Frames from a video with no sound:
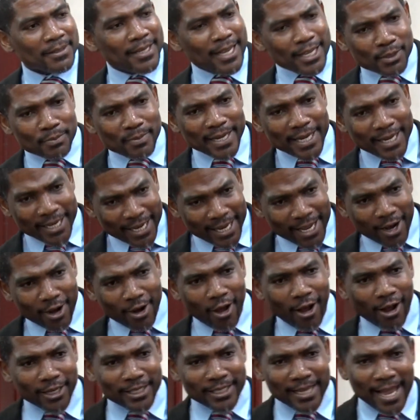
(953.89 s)
He has been in here a
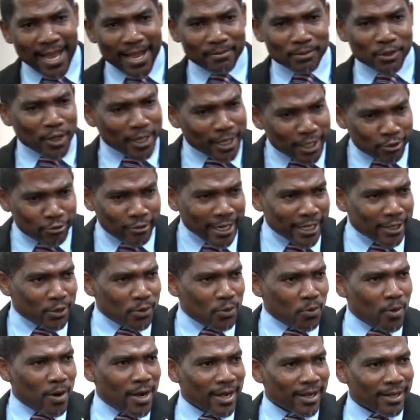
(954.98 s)
long time, so he's ready to
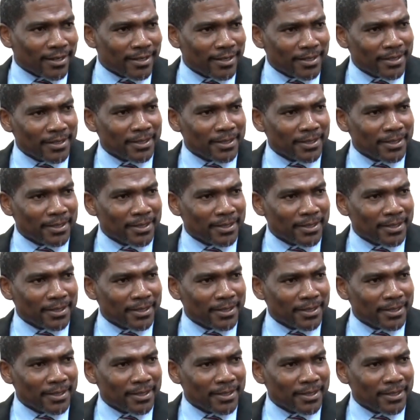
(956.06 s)
work.